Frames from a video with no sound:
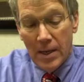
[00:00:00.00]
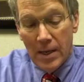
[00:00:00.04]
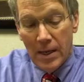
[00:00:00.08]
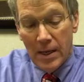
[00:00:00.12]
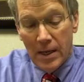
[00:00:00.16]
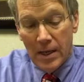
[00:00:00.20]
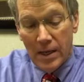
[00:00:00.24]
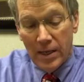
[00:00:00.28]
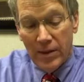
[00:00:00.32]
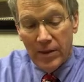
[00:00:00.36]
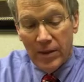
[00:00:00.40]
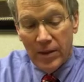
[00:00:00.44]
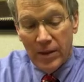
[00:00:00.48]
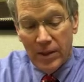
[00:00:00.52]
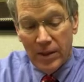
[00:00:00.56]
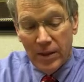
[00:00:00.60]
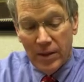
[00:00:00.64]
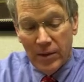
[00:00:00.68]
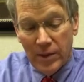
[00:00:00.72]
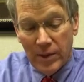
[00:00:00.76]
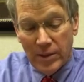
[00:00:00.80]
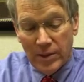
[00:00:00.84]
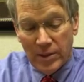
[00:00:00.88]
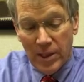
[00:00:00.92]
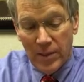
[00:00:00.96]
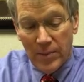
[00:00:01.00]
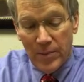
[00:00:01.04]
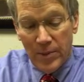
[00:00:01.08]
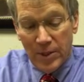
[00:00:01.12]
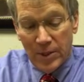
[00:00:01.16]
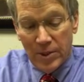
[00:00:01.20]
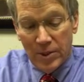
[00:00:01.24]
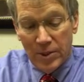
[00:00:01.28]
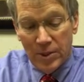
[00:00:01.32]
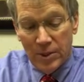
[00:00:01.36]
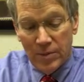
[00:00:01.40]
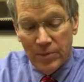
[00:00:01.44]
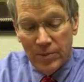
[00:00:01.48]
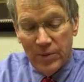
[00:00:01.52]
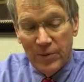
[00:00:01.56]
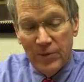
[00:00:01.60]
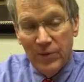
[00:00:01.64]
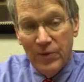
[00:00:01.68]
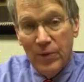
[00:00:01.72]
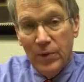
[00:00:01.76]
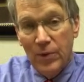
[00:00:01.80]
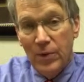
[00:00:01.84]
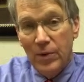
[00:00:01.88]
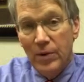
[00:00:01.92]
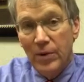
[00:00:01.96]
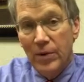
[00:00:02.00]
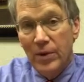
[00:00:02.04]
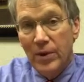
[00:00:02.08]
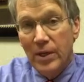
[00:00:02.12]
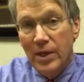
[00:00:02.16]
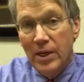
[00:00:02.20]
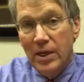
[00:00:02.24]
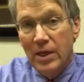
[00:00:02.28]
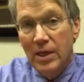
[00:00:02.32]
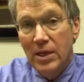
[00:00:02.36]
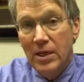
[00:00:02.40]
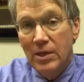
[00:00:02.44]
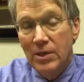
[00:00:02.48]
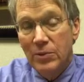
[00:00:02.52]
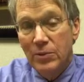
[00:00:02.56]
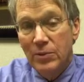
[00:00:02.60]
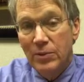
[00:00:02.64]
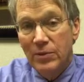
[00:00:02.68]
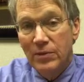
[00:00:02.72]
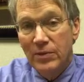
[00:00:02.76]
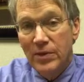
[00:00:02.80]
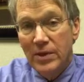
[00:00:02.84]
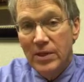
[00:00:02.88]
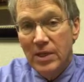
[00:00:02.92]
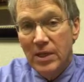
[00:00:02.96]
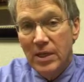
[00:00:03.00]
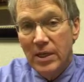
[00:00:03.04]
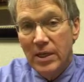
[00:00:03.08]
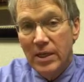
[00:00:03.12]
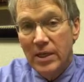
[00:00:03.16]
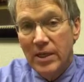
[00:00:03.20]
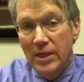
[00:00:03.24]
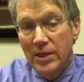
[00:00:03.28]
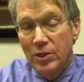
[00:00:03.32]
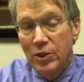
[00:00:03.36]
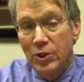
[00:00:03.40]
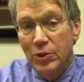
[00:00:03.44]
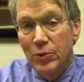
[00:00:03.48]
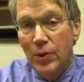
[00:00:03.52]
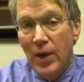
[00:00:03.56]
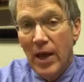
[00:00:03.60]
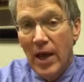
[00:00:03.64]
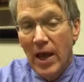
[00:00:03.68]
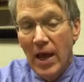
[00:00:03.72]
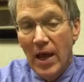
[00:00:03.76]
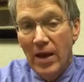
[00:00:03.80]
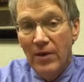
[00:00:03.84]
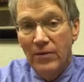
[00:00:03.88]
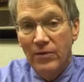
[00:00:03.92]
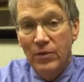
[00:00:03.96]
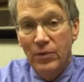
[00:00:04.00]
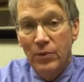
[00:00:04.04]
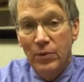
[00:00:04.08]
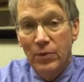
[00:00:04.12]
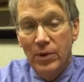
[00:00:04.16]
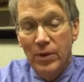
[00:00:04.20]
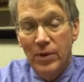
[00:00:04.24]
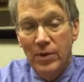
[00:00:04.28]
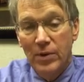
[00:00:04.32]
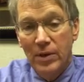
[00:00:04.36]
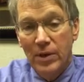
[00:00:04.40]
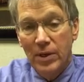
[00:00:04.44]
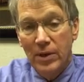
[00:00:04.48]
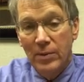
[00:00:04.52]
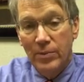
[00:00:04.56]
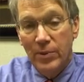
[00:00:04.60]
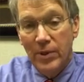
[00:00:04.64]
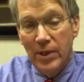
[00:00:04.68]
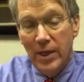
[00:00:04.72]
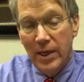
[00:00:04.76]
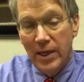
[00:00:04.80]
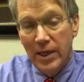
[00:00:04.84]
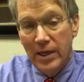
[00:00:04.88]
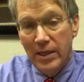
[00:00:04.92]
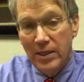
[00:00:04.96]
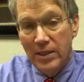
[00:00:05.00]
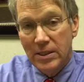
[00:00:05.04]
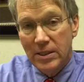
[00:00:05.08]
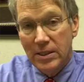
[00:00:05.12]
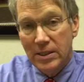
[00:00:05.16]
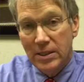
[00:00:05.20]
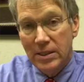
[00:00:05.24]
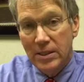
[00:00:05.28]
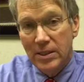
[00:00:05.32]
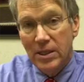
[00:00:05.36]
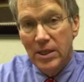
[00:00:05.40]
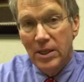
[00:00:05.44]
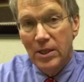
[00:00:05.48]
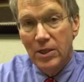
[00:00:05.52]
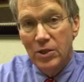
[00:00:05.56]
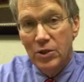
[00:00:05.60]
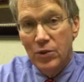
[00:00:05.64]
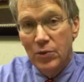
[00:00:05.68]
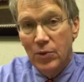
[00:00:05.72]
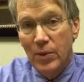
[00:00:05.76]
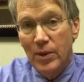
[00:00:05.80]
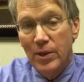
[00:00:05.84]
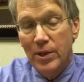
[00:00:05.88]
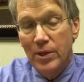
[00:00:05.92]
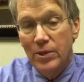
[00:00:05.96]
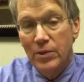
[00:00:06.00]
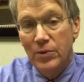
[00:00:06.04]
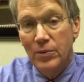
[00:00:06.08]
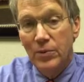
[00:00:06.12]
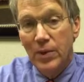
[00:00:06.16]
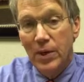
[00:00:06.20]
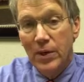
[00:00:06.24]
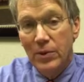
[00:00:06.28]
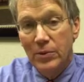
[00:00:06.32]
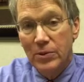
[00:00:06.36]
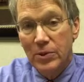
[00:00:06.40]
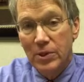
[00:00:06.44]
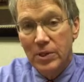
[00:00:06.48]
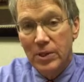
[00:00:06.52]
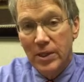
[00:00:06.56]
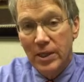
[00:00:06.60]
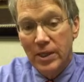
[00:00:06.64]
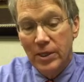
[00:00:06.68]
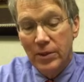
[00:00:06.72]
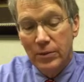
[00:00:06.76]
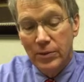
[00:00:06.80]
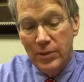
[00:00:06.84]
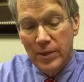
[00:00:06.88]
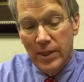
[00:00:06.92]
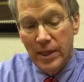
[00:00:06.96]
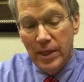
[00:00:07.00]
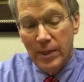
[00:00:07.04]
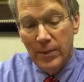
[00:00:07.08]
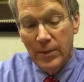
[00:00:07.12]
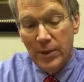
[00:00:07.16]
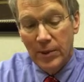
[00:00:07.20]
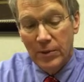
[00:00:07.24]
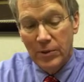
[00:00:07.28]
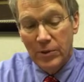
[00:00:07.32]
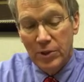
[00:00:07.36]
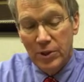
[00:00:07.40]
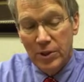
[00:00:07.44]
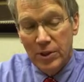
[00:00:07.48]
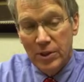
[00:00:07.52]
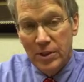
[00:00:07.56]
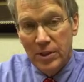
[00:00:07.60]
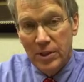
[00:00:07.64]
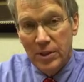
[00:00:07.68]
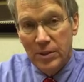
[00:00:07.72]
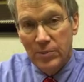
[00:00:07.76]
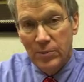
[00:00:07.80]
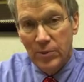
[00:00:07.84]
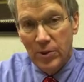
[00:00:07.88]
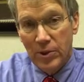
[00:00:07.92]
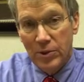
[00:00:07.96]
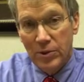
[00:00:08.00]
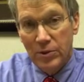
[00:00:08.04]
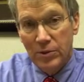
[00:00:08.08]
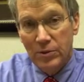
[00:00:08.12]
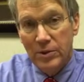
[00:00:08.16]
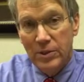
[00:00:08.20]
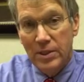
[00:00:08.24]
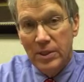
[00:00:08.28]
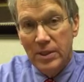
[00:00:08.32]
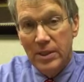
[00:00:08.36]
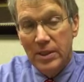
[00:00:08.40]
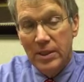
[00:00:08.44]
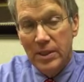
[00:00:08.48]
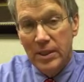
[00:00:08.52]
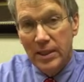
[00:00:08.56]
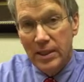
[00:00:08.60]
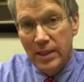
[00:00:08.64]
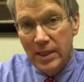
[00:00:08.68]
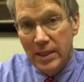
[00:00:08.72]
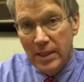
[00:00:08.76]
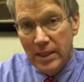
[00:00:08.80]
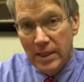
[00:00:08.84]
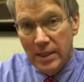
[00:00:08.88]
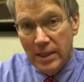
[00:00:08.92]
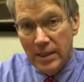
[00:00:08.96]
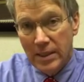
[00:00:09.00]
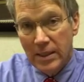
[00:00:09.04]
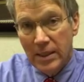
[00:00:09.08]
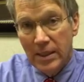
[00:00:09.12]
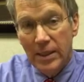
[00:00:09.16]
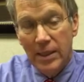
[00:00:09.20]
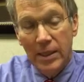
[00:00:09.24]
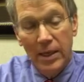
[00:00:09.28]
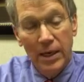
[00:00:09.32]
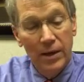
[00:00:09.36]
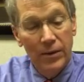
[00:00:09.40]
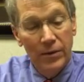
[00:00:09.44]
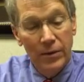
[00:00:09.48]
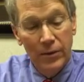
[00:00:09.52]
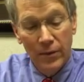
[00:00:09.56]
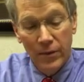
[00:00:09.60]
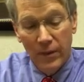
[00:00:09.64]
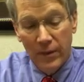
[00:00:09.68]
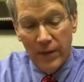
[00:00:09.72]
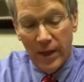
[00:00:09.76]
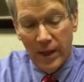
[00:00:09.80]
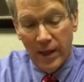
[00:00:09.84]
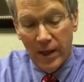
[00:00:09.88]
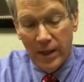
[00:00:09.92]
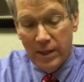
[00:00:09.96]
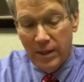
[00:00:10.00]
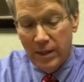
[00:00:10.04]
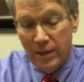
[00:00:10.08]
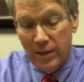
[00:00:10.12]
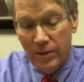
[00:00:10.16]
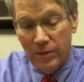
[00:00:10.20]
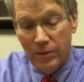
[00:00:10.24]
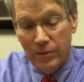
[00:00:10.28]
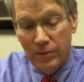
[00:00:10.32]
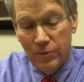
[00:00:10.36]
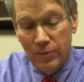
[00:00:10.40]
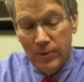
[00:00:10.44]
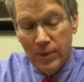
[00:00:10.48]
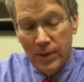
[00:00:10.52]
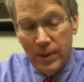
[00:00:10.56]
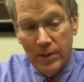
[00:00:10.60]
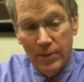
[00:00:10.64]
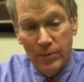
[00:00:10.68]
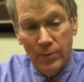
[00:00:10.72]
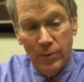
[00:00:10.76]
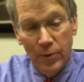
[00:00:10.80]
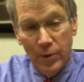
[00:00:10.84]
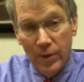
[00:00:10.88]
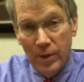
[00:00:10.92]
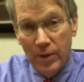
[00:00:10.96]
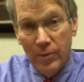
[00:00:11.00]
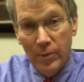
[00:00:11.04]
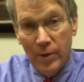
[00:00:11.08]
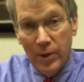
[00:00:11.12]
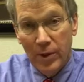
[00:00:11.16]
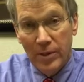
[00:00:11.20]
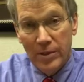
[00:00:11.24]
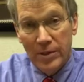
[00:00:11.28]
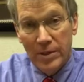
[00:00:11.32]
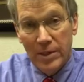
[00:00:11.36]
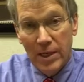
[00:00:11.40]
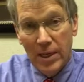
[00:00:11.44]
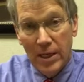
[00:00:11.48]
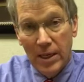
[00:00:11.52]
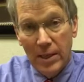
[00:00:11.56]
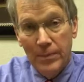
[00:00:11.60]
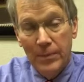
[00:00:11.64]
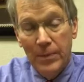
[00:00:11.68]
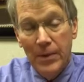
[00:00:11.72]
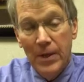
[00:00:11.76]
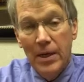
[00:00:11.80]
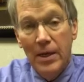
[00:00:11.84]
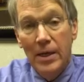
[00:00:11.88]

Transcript: As I mentioned before, the key to Invisalign is you have to wear the appliances 22 hours a day. You take them out just to brush your teeth and eat. Other than that, you wear them all the time.